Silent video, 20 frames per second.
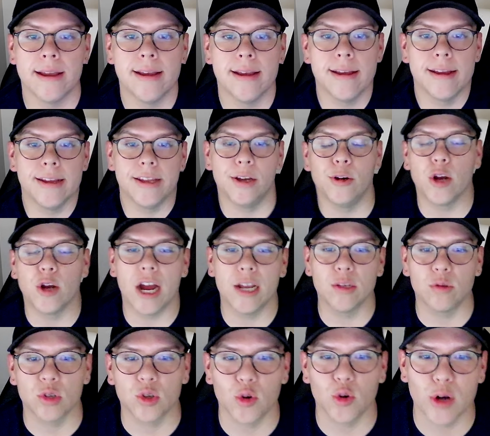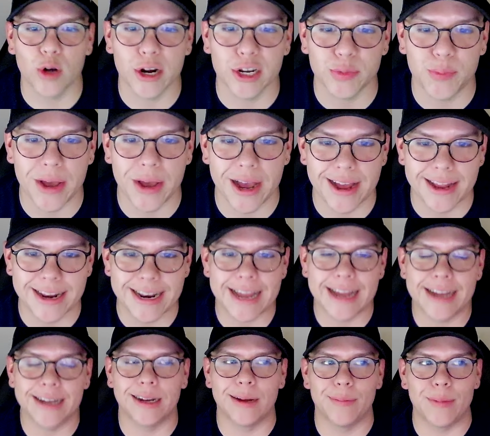Yo guys, what's going on? It's Pat.
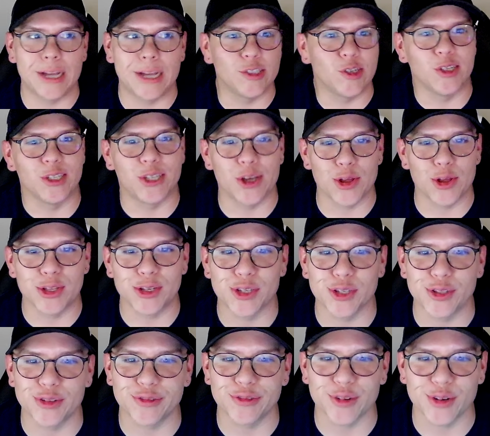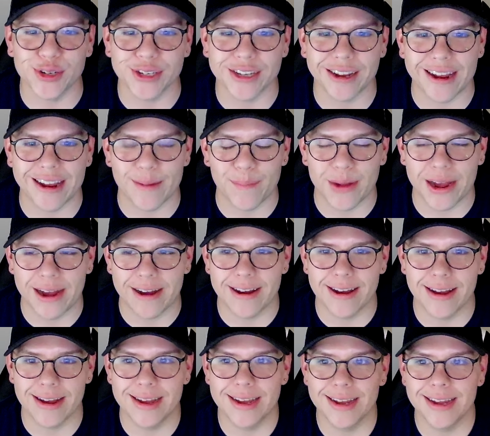Um, as you can tell, this is the first time uh,
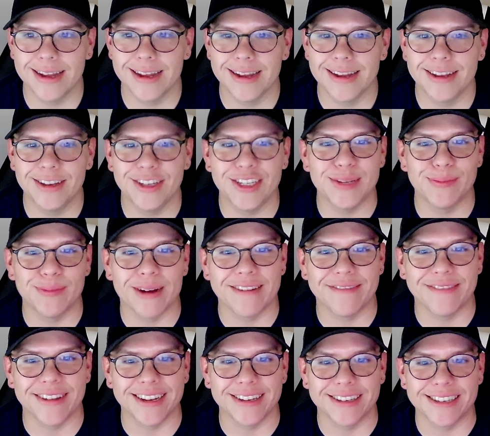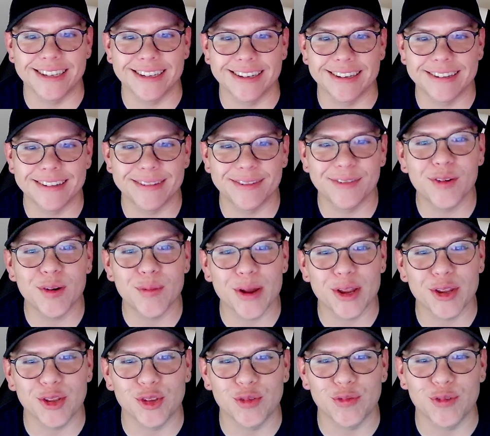seen my face in one of my
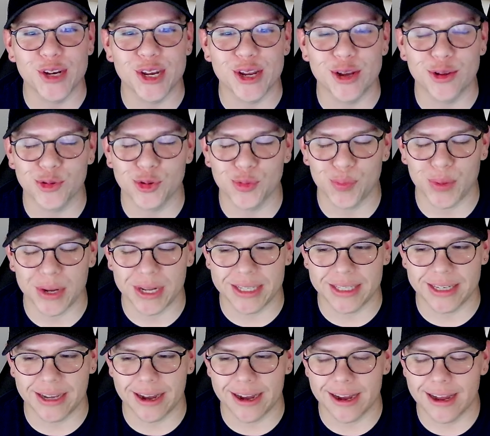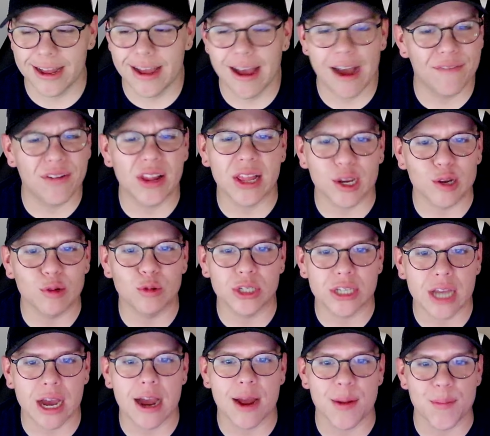YouTube videos, but uh, I felt like it was
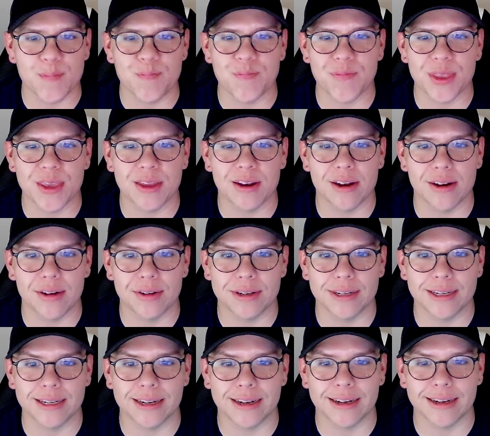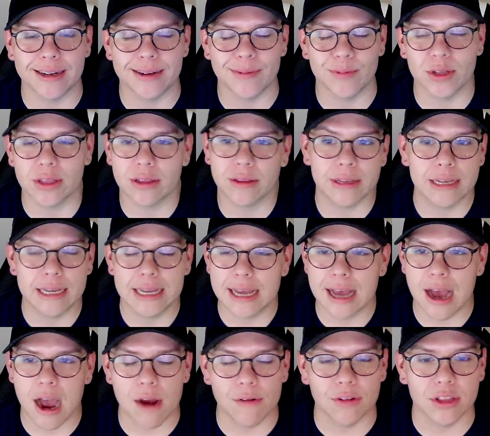time, you know, um, with
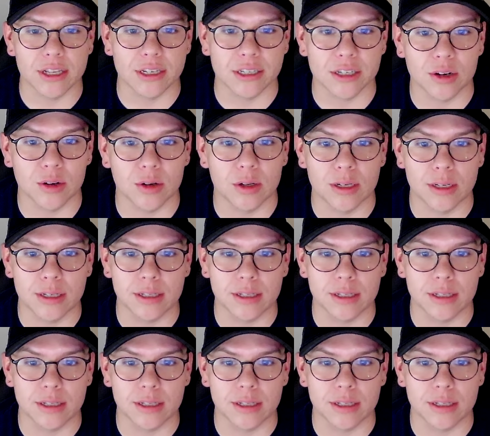how everything's going